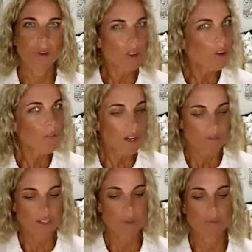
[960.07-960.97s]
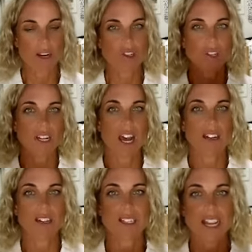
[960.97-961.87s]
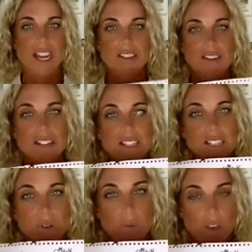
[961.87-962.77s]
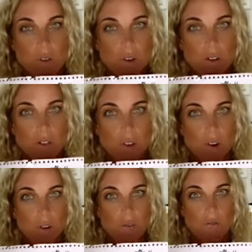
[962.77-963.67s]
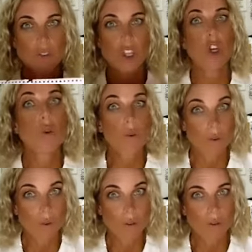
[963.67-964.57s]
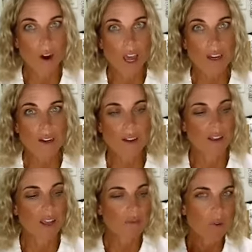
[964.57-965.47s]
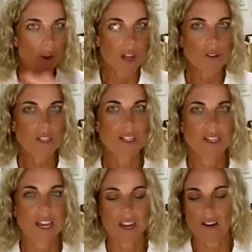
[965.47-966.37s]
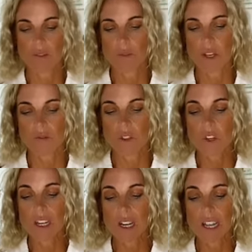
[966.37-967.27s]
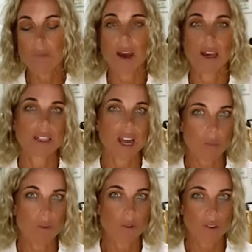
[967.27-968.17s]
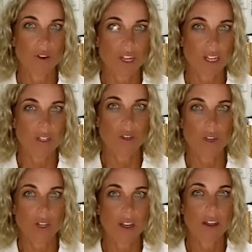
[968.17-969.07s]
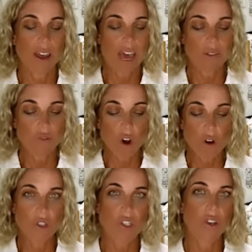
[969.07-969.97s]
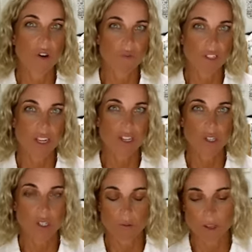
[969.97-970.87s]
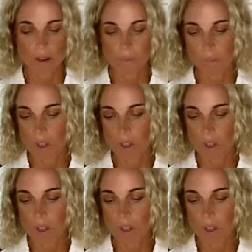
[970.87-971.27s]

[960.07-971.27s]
a little bit of inspiration to understand that this is what you're in control of, you, right? Everyone else can take care of themselves. You can lead by example with your kids. You can have conscious conversations with them.